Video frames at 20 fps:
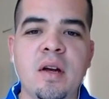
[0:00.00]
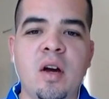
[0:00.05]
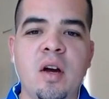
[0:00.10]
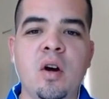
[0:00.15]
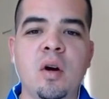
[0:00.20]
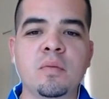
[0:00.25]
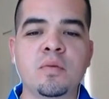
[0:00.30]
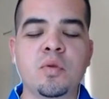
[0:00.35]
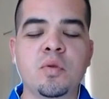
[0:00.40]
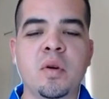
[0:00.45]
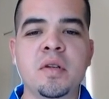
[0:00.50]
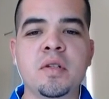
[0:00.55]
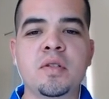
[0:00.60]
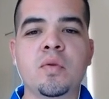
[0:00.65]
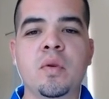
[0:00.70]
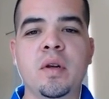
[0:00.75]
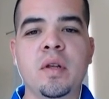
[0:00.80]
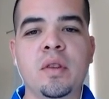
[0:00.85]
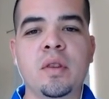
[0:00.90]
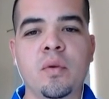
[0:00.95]
I hope
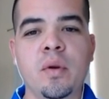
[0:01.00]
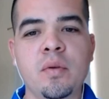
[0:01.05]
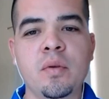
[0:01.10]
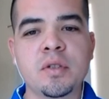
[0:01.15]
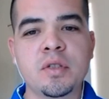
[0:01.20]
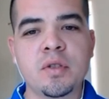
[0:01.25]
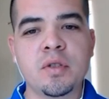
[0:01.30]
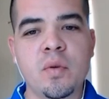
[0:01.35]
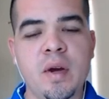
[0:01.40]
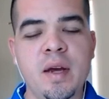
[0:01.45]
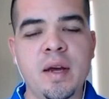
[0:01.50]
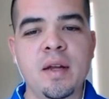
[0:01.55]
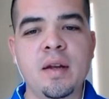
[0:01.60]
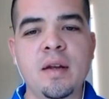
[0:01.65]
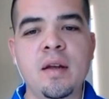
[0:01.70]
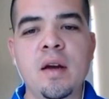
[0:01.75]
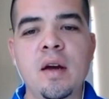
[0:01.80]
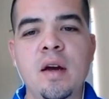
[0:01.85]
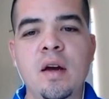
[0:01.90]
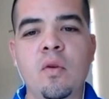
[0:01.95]
2023 was great,
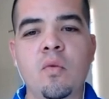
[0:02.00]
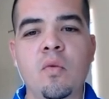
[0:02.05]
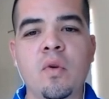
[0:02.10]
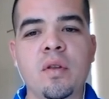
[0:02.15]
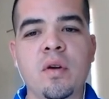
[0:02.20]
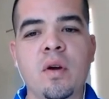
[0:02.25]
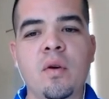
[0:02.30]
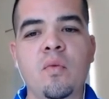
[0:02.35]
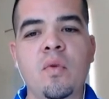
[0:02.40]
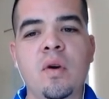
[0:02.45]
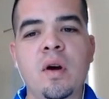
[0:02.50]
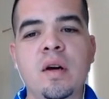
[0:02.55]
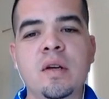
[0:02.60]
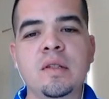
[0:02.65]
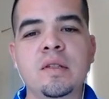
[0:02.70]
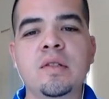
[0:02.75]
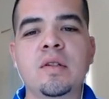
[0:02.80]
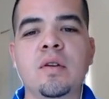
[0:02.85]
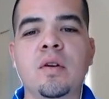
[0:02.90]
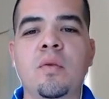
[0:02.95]
whether it
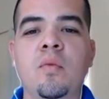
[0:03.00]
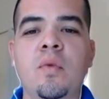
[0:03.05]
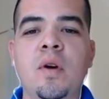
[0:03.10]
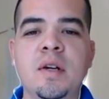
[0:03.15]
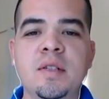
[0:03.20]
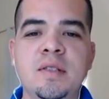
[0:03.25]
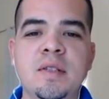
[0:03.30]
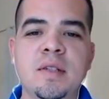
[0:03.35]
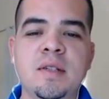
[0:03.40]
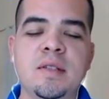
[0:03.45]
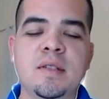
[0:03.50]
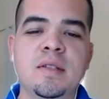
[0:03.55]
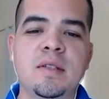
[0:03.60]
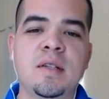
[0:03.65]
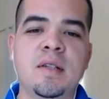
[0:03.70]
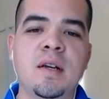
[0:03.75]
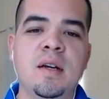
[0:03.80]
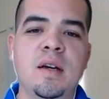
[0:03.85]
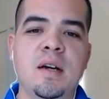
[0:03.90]
was or wasn't.